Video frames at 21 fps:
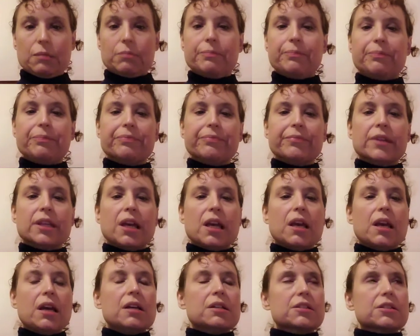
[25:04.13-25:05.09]
them.
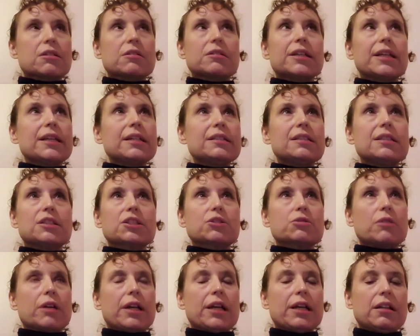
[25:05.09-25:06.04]
Sardines is
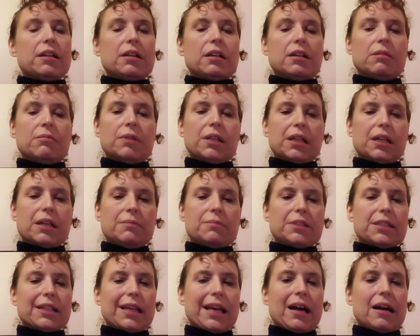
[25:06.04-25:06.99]
great when it
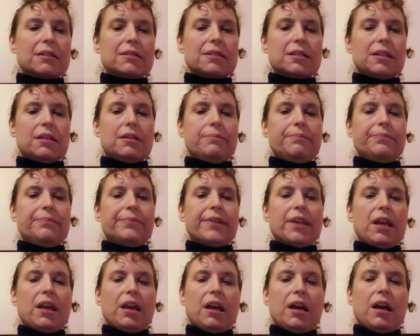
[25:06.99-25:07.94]
comes to calcium.
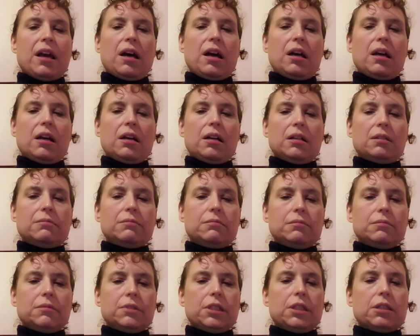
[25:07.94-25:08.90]
Uh,
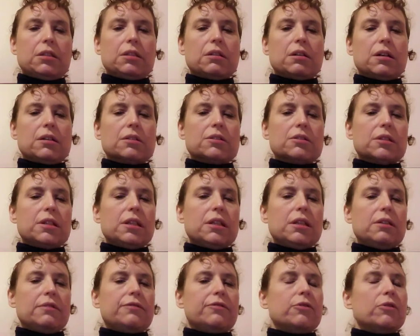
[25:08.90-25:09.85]
you could also
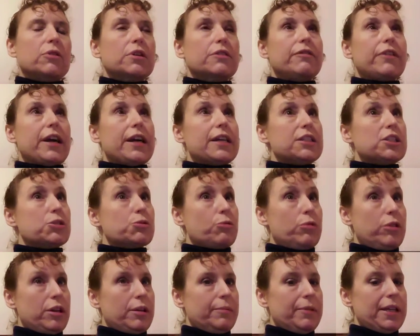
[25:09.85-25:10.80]
eat fortified
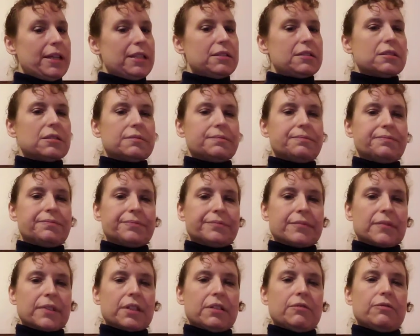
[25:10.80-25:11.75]
soybeans
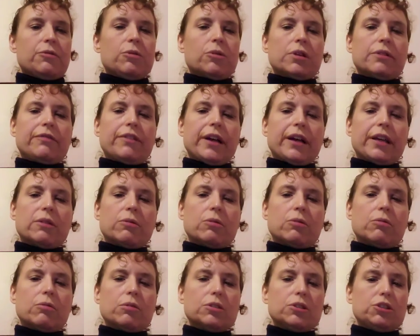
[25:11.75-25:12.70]
fortified
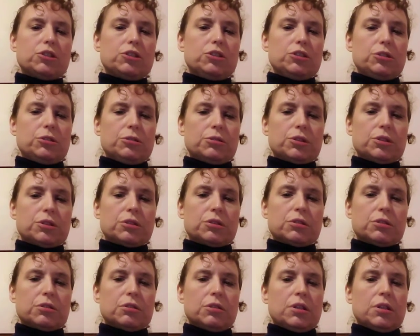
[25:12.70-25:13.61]
orange juice